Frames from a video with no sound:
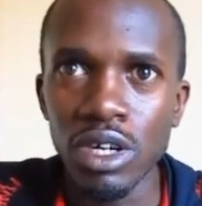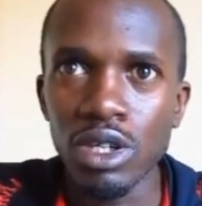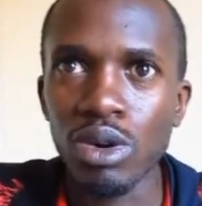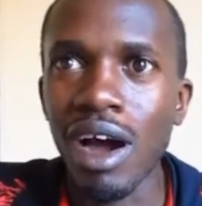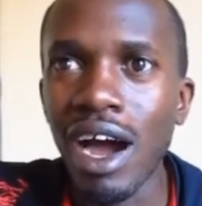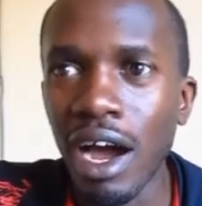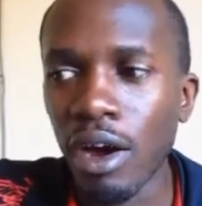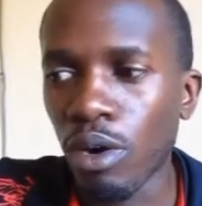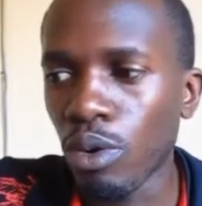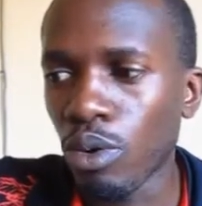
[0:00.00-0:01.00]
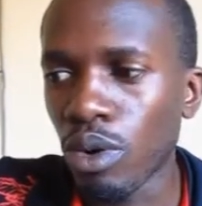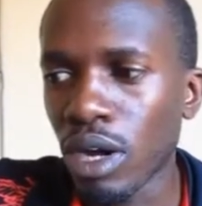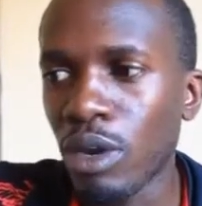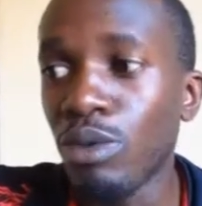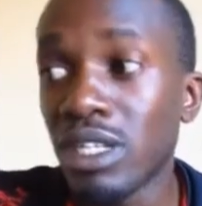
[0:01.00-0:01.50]
So how
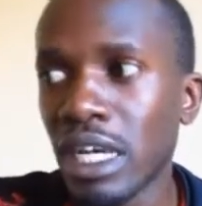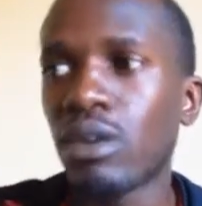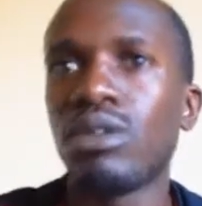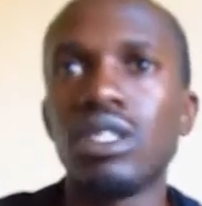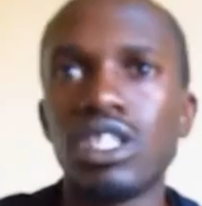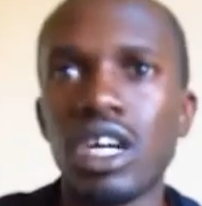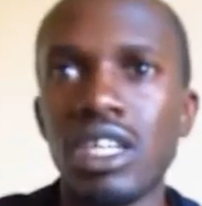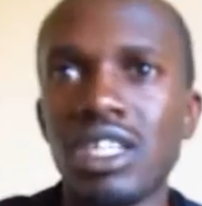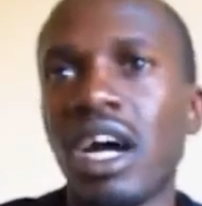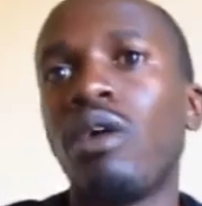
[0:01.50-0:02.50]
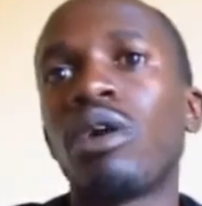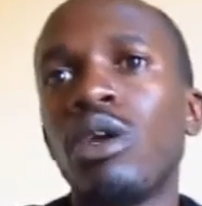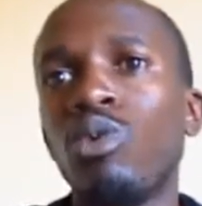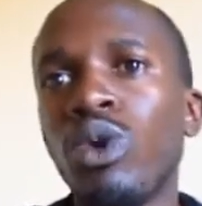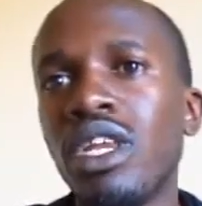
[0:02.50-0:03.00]
can we take on this challenge? How
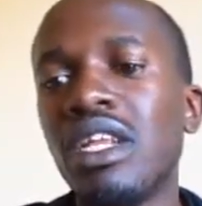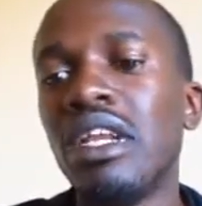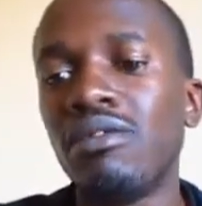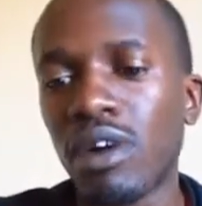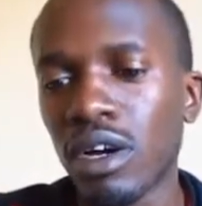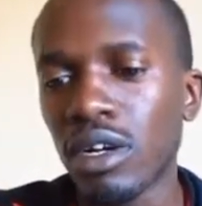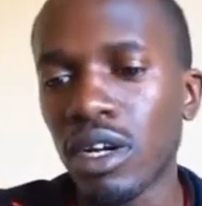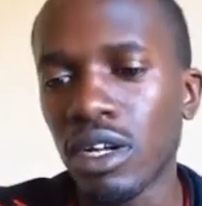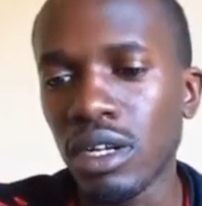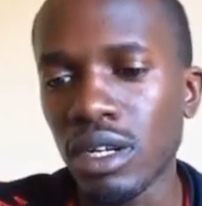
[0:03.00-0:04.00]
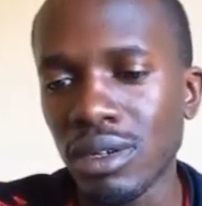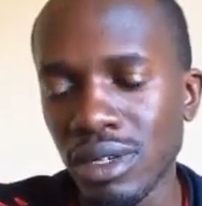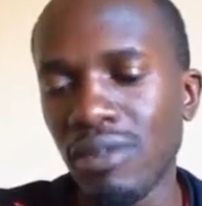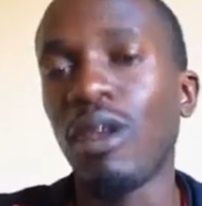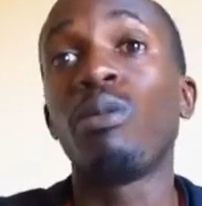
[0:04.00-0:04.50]
can we
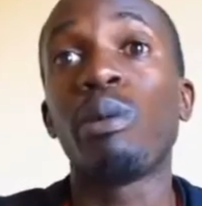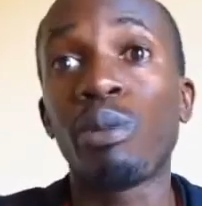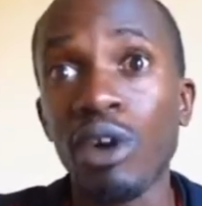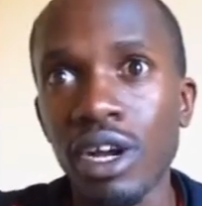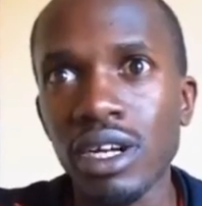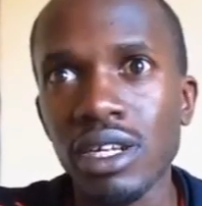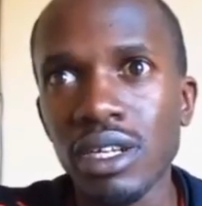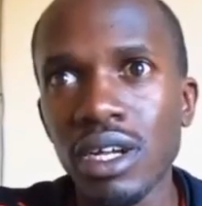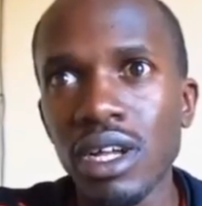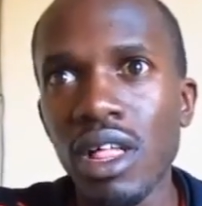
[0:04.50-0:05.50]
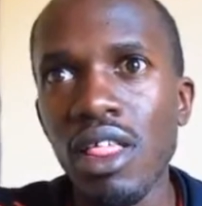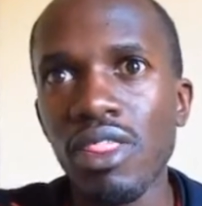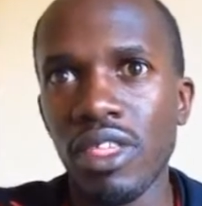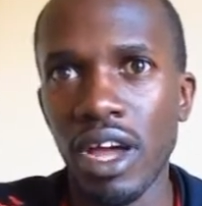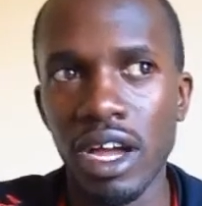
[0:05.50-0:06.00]
develop a product
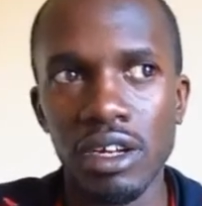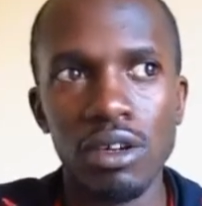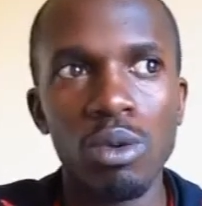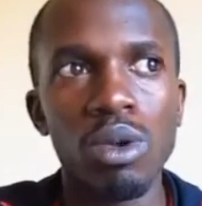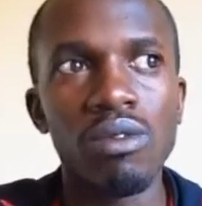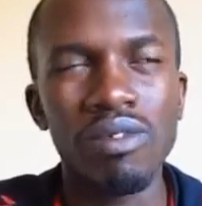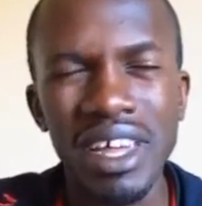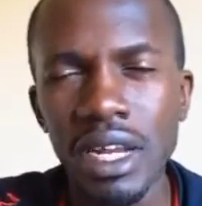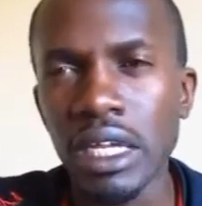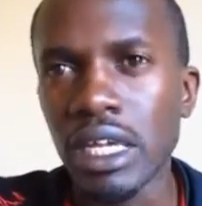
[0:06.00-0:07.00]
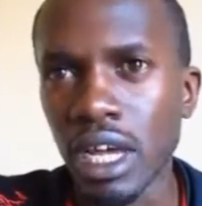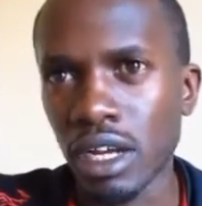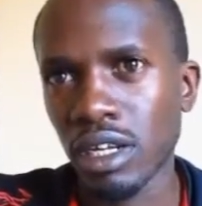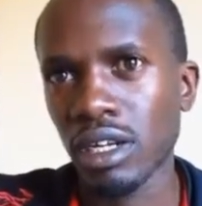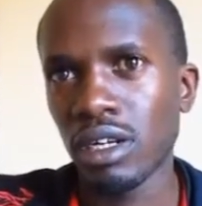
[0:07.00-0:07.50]
that will finally
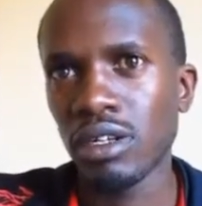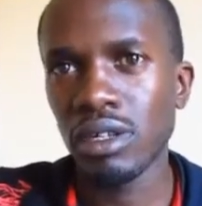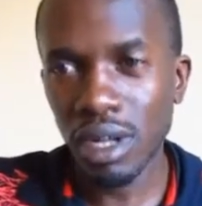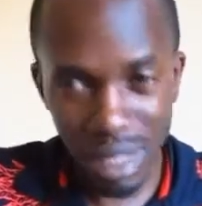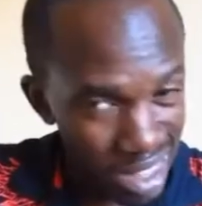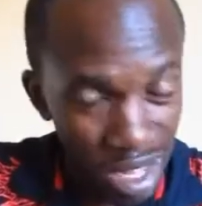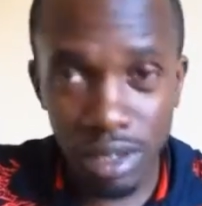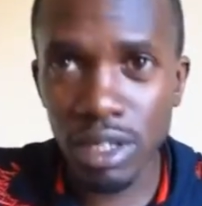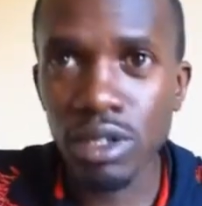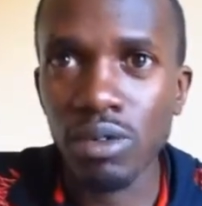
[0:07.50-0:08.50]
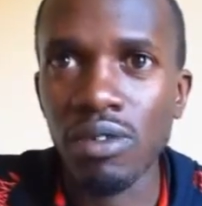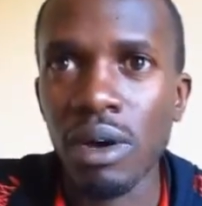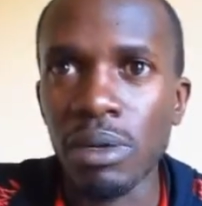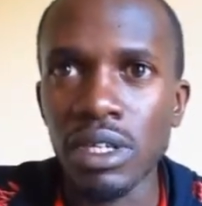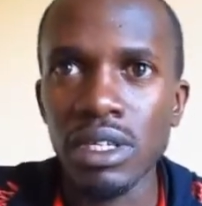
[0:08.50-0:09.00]
get thousands of
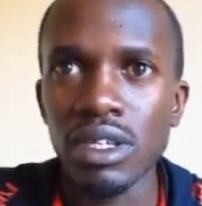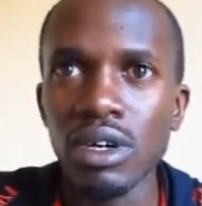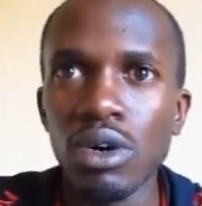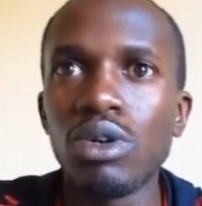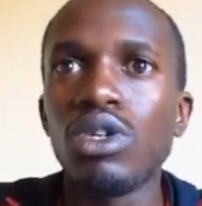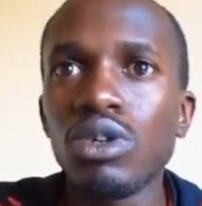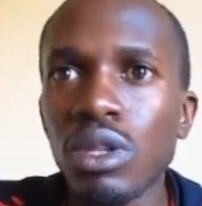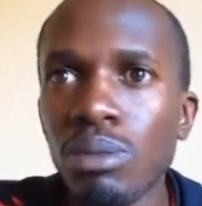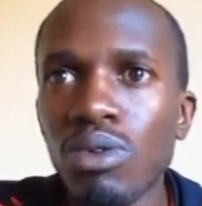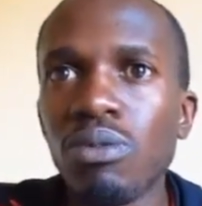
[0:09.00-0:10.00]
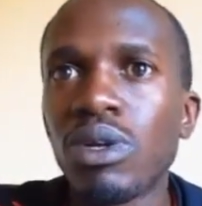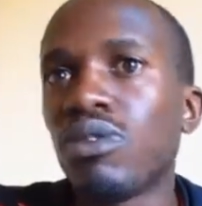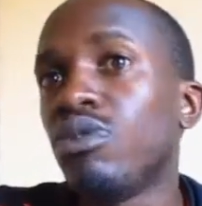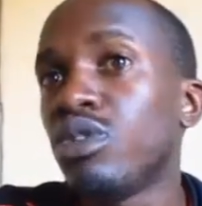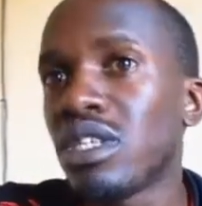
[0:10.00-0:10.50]
farmers into the movement
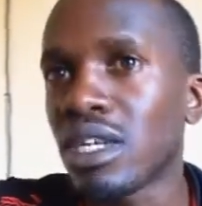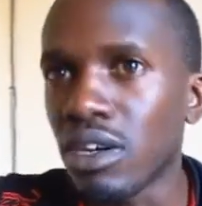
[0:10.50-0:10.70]
of using